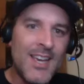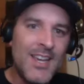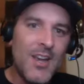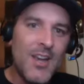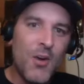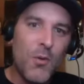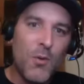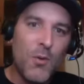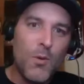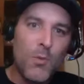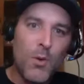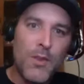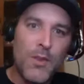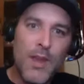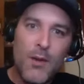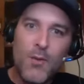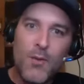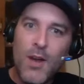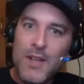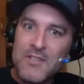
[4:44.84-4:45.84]
you know, were, they
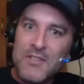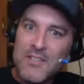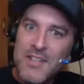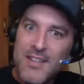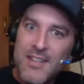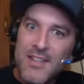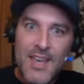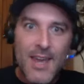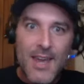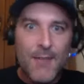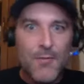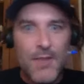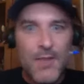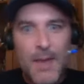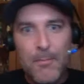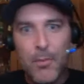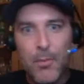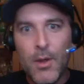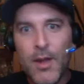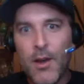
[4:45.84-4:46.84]
rusty then for that
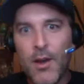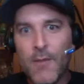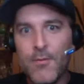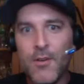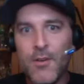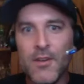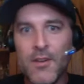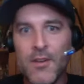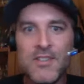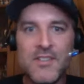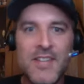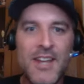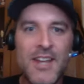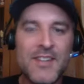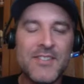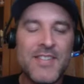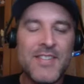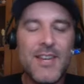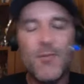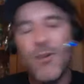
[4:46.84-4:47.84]
playoff loss to Tennessee,
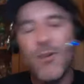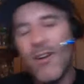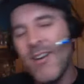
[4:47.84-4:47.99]
where